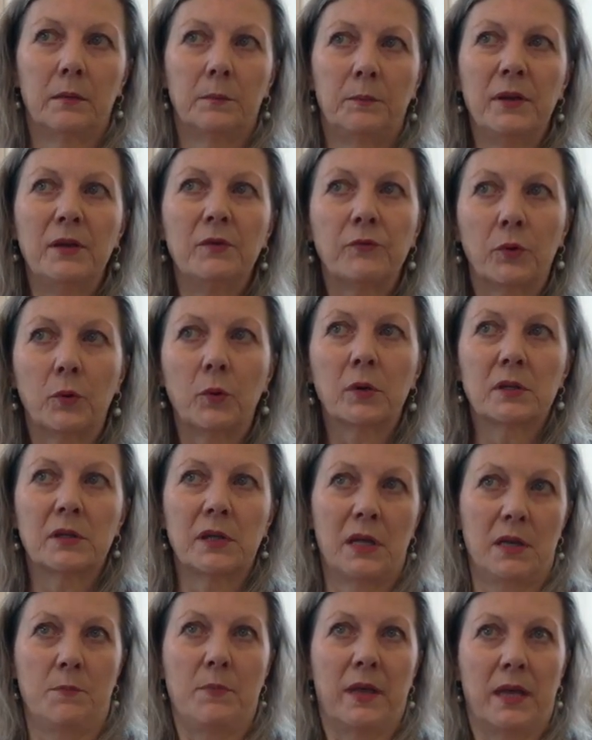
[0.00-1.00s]
Before
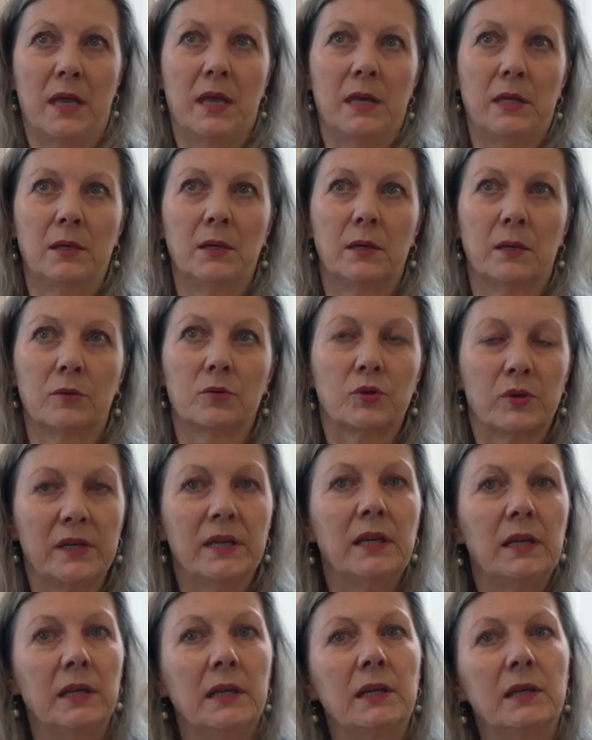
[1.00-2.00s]
they begin
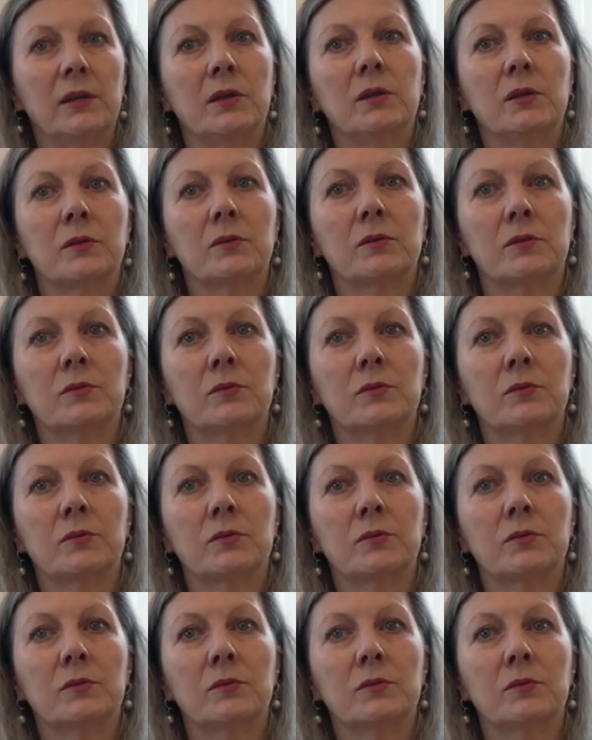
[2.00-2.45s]
really